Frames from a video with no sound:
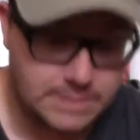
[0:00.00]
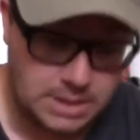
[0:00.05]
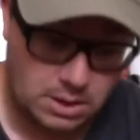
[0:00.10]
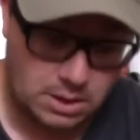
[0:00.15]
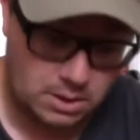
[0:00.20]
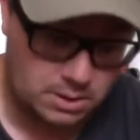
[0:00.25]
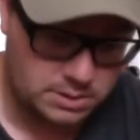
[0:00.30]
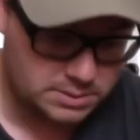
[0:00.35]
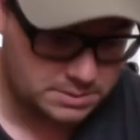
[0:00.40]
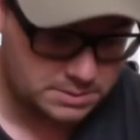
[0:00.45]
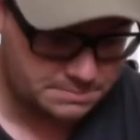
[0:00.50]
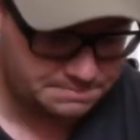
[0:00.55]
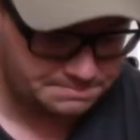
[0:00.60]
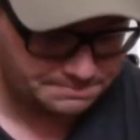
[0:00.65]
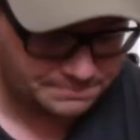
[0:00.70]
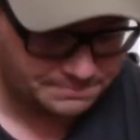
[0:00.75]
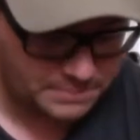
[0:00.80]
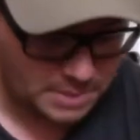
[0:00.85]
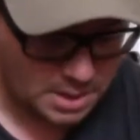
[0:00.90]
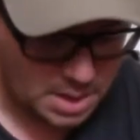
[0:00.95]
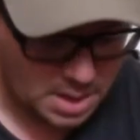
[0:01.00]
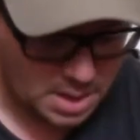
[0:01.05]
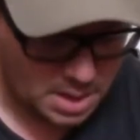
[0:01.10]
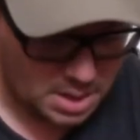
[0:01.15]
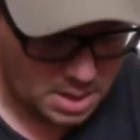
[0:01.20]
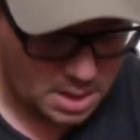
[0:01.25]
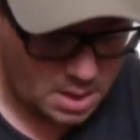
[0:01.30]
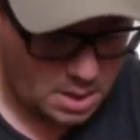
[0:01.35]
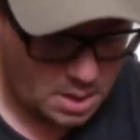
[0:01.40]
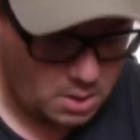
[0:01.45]
Awesome.
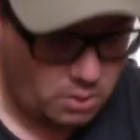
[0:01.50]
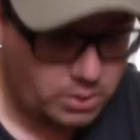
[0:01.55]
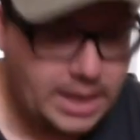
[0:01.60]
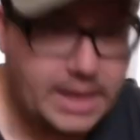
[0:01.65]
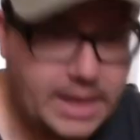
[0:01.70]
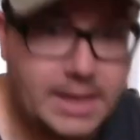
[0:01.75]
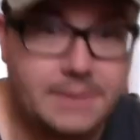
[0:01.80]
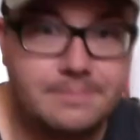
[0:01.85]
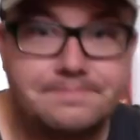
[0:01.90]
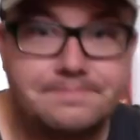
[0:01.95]
Okay.